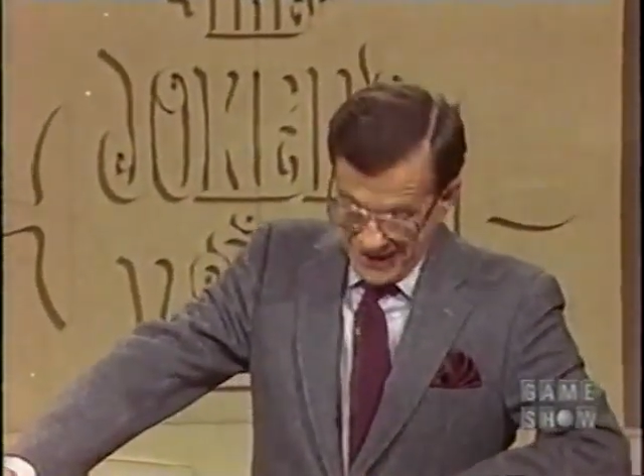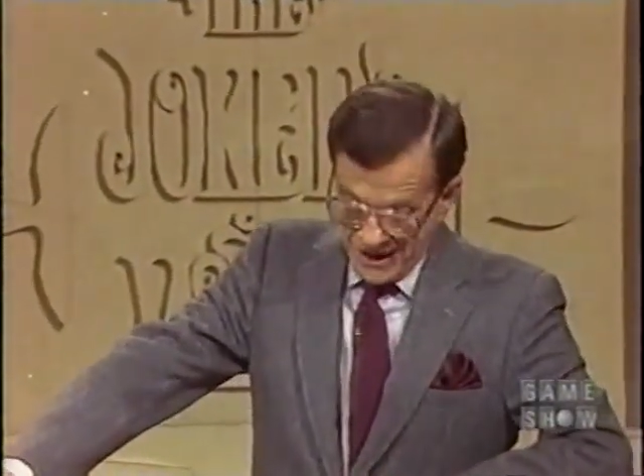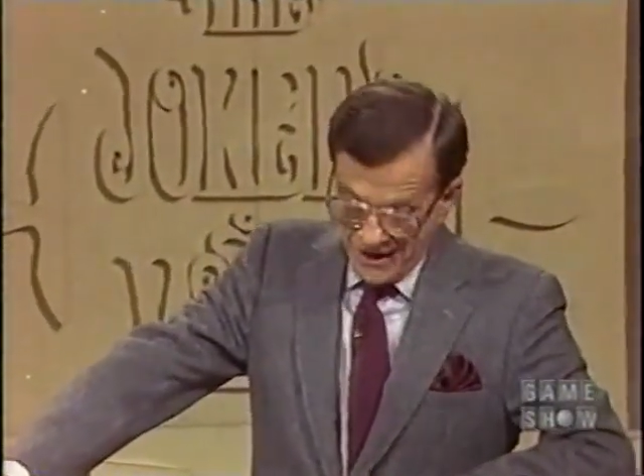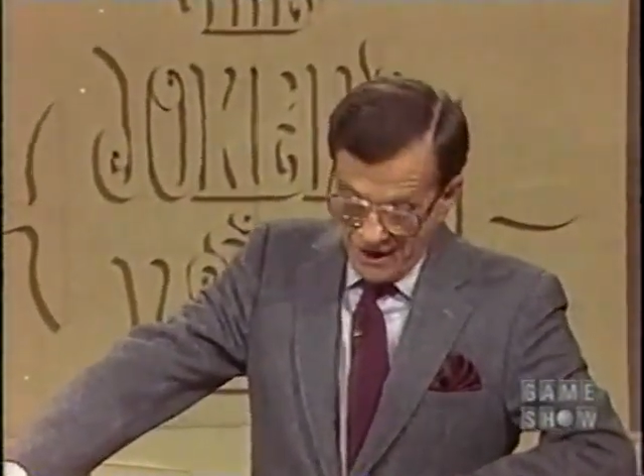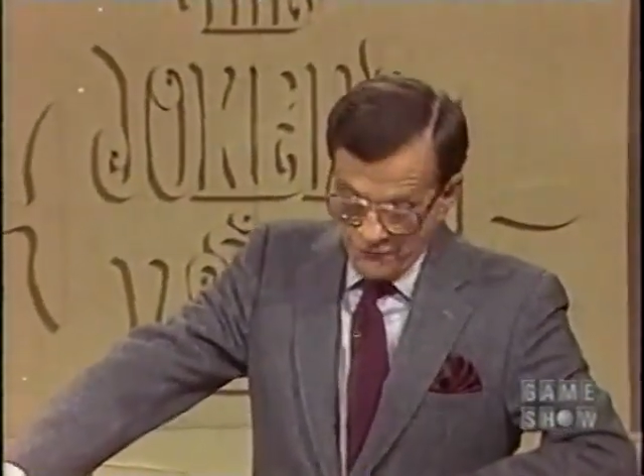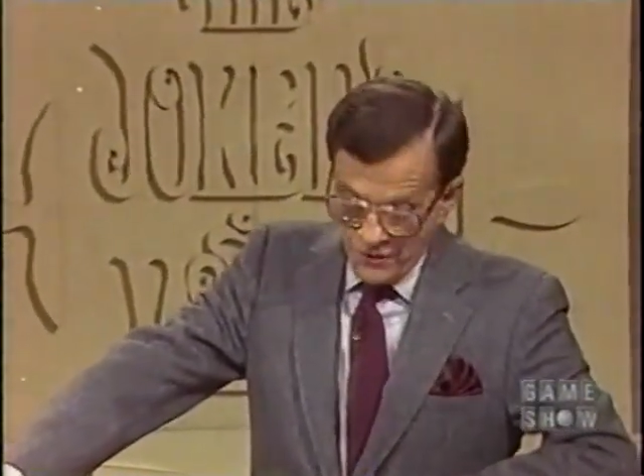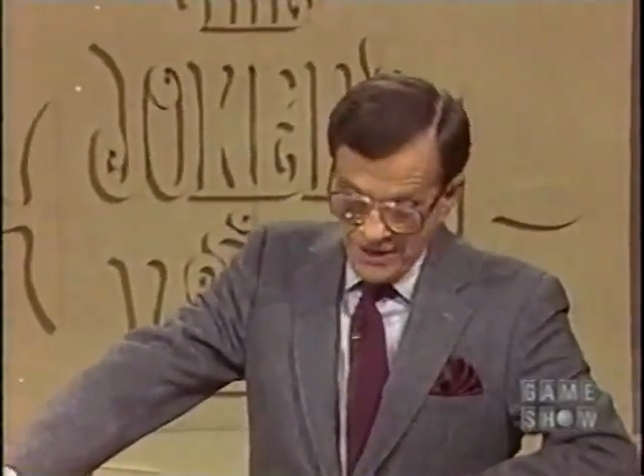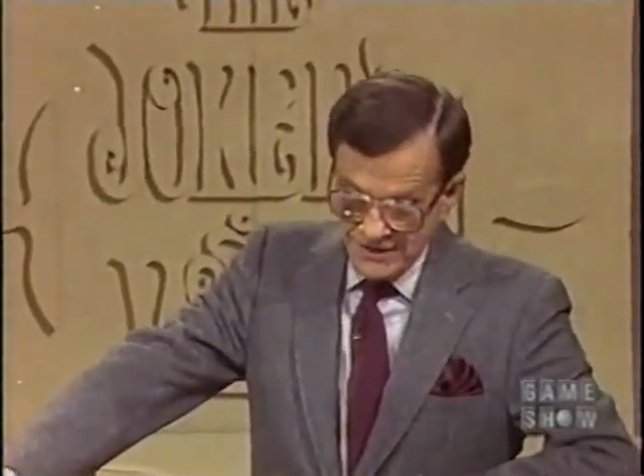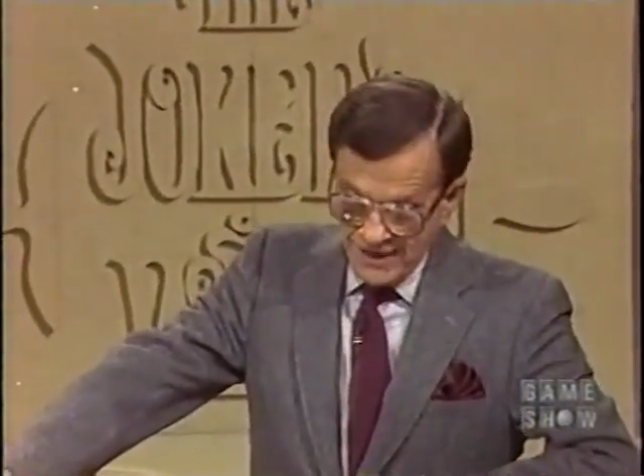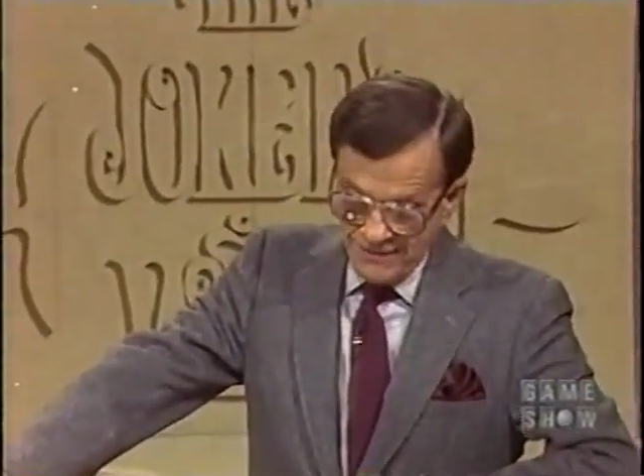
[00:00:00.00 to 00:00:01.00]
our, our,
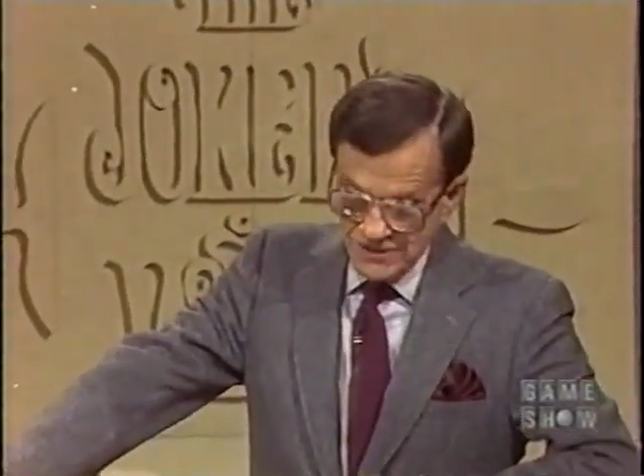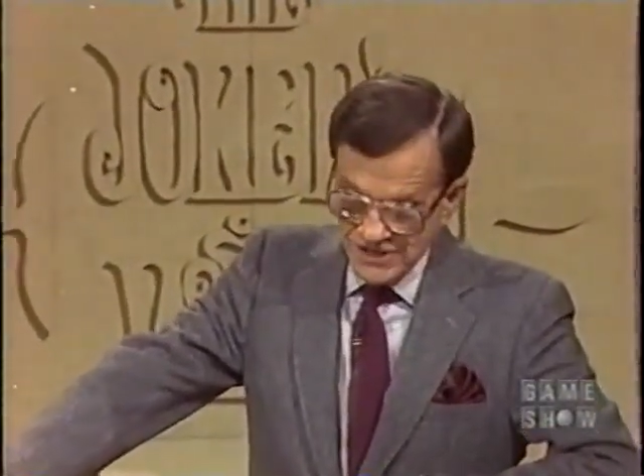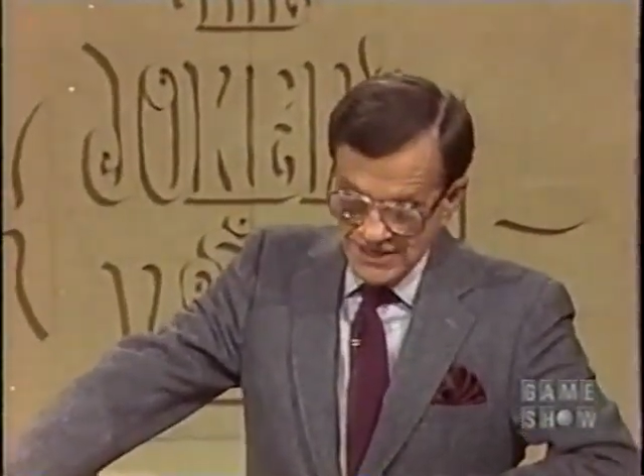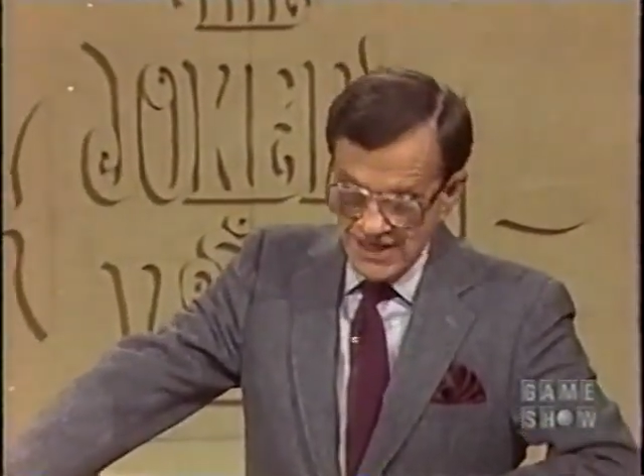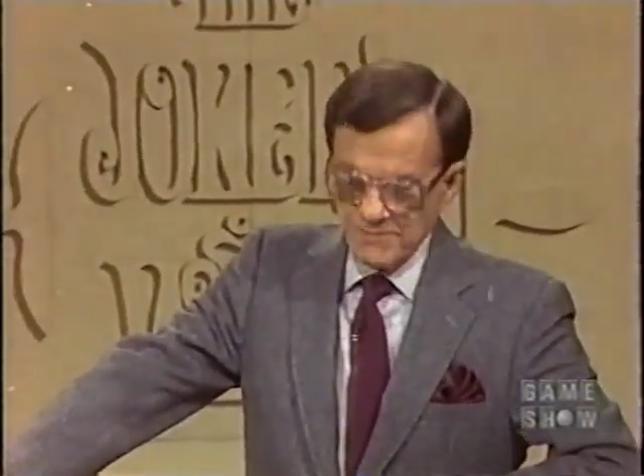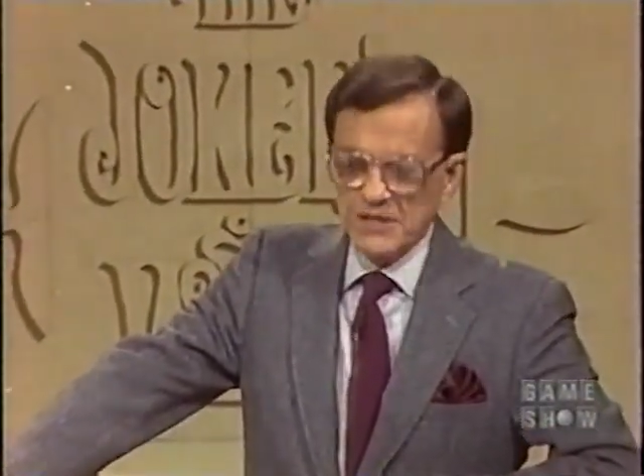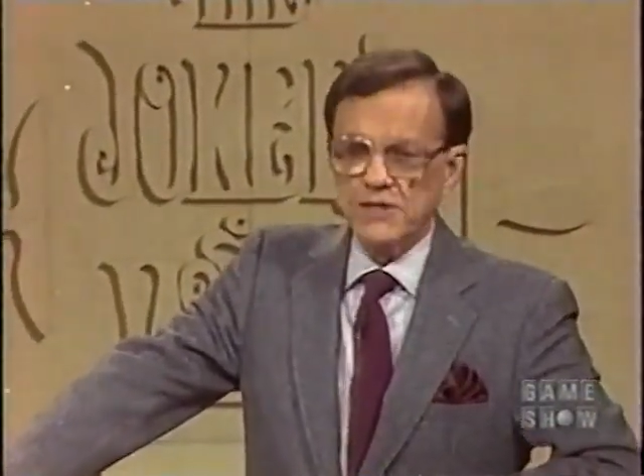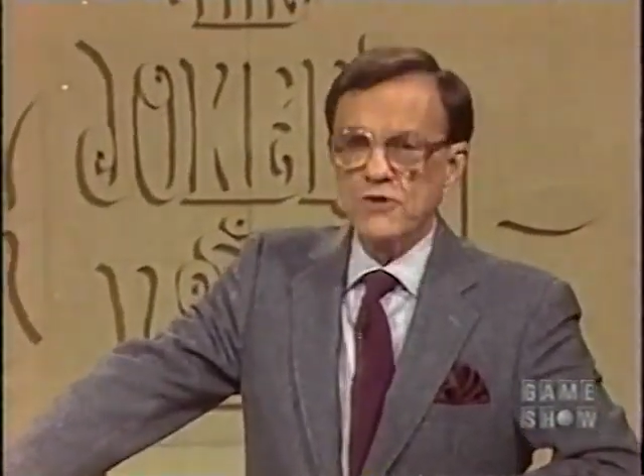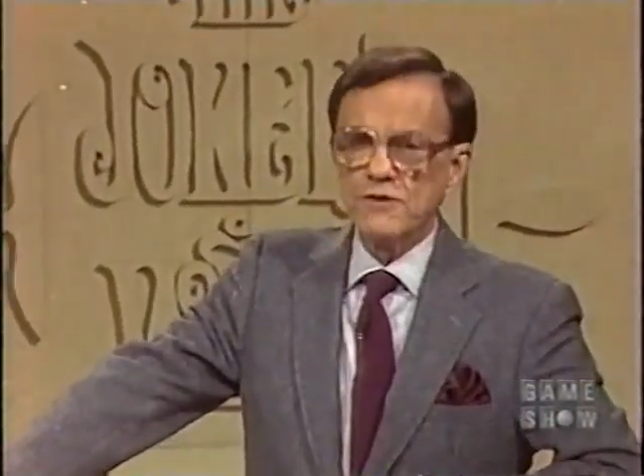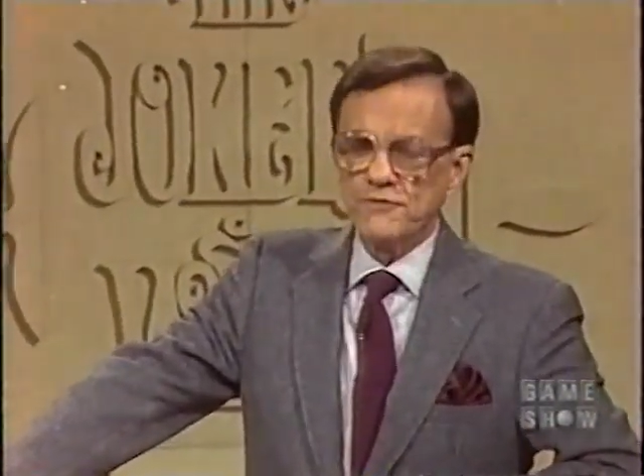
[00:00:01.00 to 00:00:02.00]
friend David Stateman,
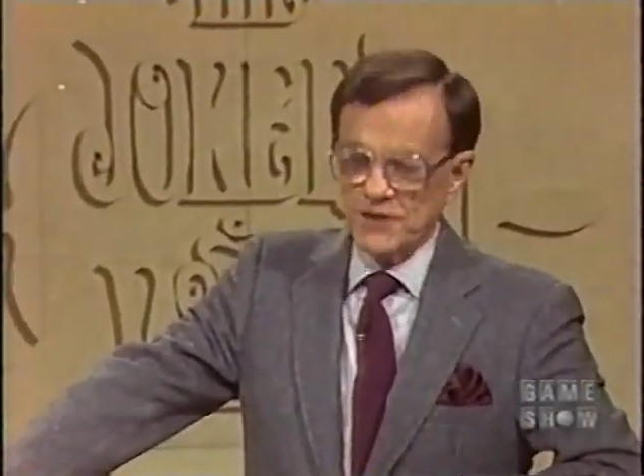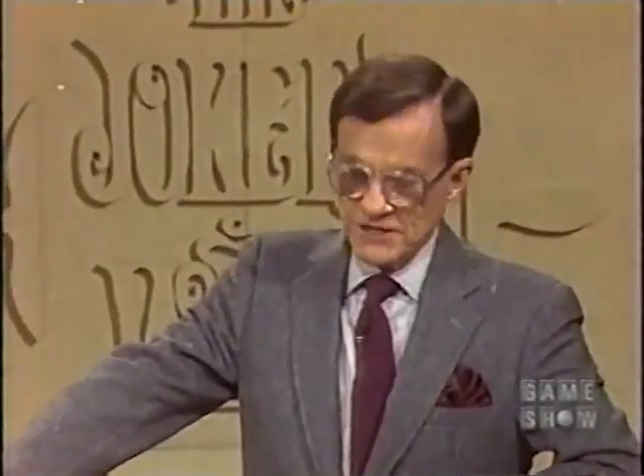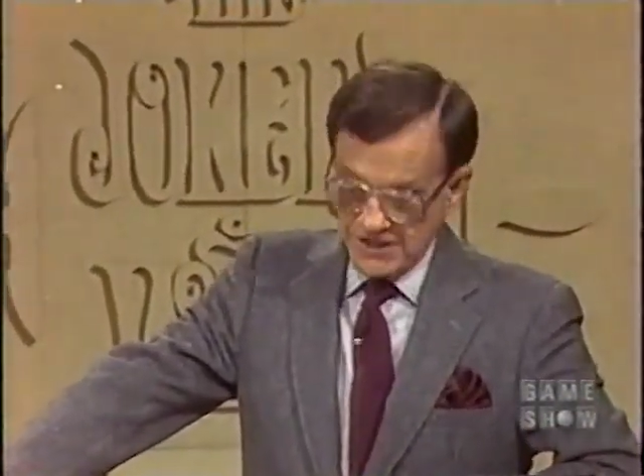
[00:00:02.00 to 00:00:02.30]
who, if this